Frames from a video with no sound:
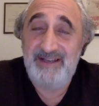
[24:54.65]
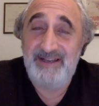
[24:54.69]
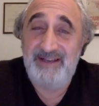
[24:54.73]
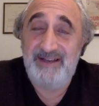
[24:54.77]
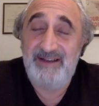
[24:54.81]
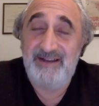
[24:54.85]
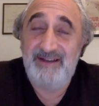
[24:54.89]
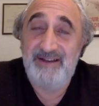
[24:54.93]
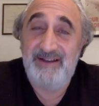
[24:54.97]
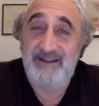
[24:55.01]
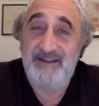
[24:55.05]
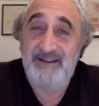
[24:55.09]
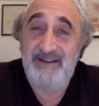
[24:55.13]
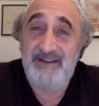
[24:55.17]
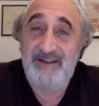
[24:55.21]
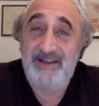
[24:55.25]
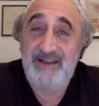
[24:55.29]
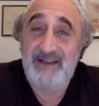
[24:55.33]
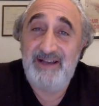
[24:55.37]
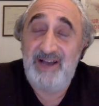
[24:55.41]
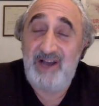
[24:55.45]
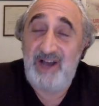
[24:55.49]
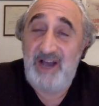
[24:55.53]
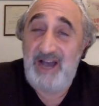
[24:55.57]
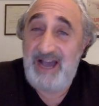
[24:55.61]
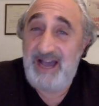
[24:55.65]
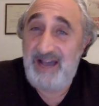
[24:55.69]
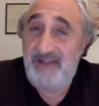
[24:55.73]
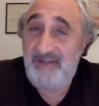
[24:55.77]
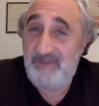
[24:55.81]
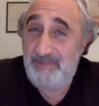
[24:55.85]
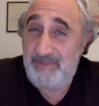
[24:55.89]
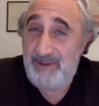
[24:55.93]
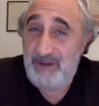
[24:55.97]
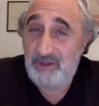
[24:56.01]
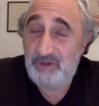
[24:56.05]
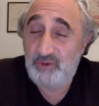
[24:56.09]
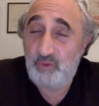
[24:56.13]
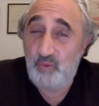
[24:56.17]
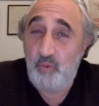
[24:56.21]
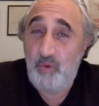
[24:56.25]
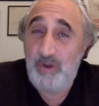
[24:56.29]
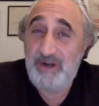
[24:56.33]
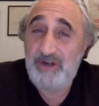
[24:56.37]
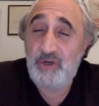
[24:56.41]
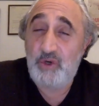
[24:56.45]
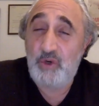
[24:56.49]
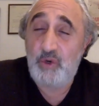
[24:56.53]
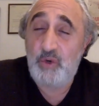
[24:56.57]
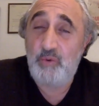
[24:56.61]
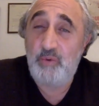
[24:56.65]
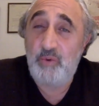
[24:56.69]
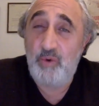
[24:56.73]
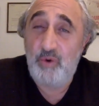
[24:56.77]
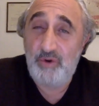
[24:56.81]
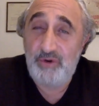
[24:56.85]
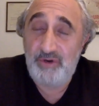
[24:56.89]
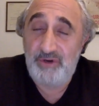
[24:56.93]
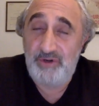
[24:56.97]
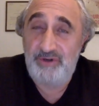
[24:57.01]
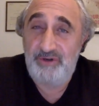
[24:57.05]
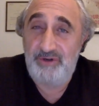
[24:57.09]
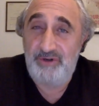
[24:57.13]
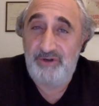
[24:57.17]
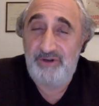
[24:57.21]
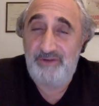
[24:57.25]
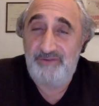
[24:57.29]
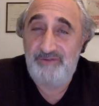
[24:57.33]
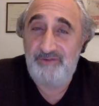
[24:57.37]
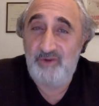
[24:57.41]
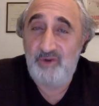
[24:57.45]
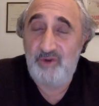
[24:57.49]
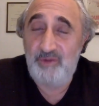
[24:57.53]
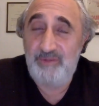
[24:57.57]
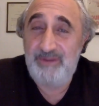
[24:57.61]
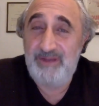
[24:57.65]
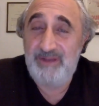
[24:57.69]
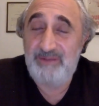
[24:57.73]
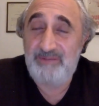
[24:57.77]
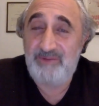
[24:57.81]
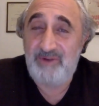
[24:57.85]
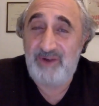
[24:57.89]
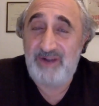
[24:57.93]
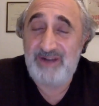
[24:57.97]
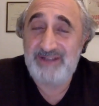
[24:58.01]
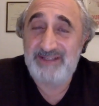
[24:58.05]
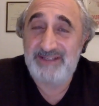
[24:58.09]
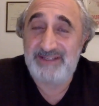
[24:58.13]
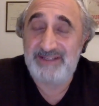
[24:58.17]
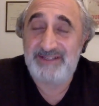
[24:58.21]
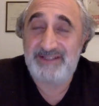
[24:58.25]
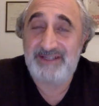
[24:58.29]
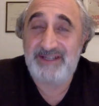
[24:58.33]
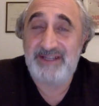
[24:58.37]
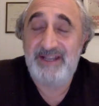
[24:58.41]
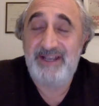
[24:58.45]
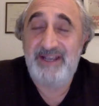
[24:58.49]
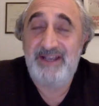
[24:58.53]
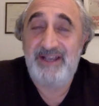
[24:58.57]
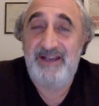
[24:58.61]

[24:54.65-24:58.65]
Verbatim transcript: uh, have about one quarter of Nobel Prizes?